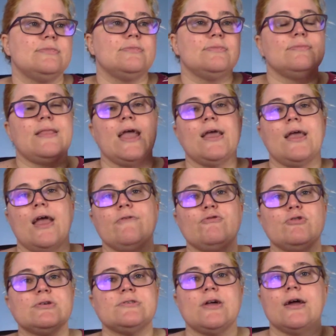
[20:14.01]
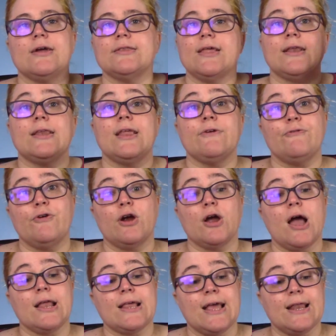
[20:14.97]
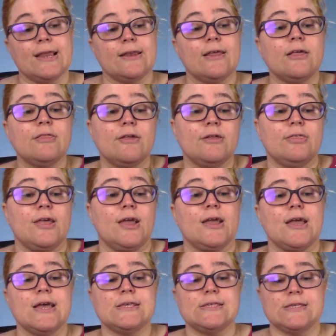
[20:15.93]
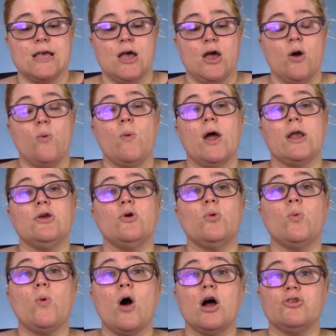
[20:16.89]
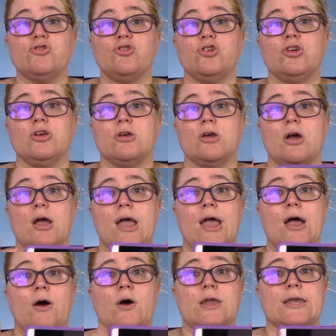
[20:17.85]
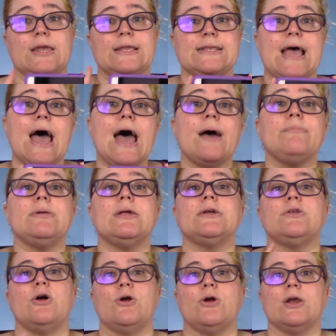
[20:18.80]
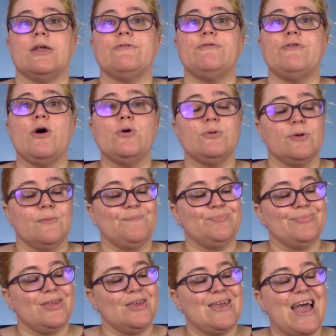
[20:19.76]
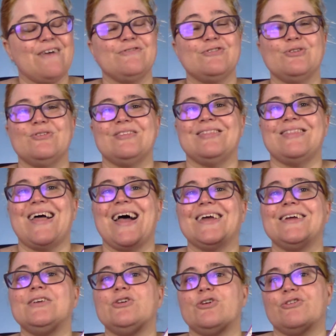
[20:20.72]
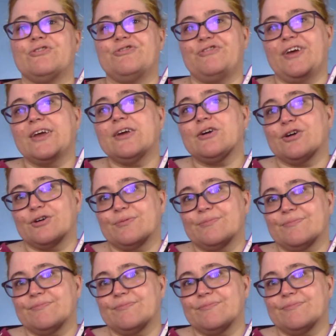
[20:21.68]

they gave 1 star and then they forgot. And another thing is, when you're watching on a tablet or on a phone, you have to slide your finger,